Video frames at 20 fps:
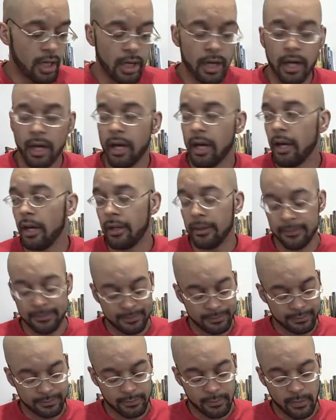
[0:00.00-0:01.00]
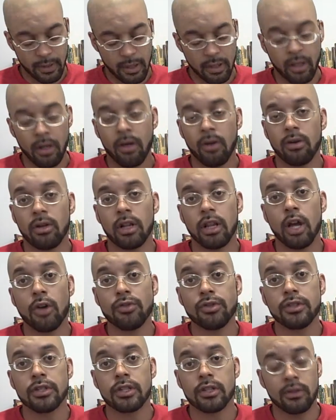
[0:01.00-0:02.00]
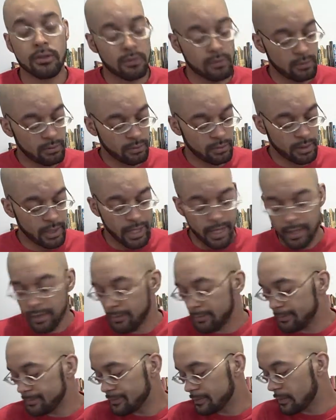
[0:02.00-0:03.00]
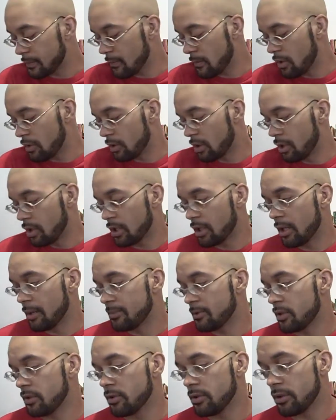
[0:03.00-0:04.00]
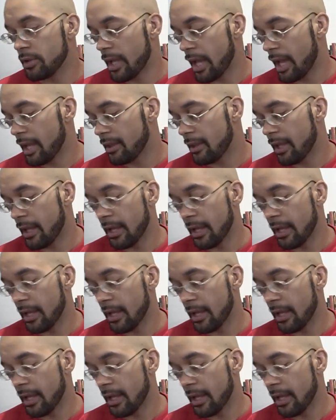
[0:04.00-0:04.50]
you know, close to you that you can look up to, you got